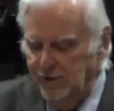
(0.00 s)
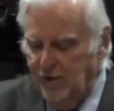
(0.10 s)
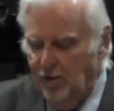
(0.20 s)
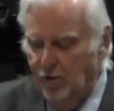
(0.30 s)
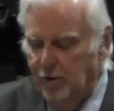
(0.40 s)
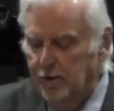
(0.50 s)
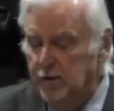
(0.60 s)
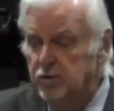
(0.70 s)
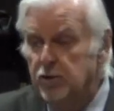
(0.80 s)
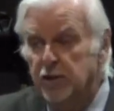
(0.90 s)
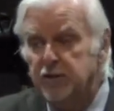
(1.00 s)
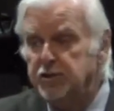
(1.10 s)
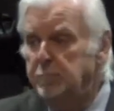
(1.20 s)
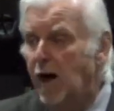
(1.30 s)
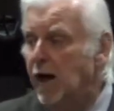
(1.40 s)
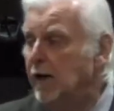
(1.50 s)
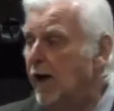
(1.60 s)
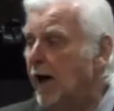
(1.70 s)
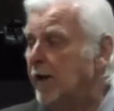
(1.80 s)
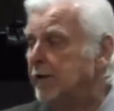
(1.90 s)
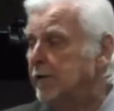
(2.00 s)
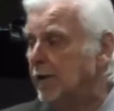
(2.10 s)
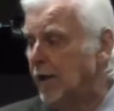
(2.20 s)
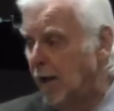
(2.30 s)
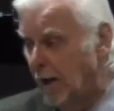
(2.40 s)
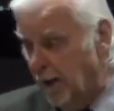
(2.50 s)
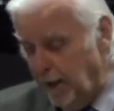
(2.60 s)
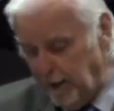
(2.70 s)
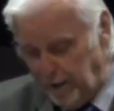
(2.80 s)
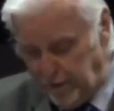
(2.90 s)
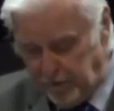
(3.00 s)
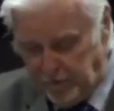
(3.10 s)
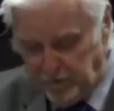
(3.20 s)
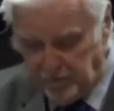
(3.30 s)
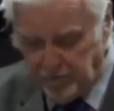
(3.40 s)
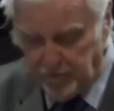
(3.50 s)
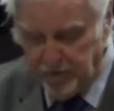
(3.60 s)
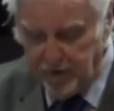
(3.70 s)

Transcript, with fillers: or just my lot in life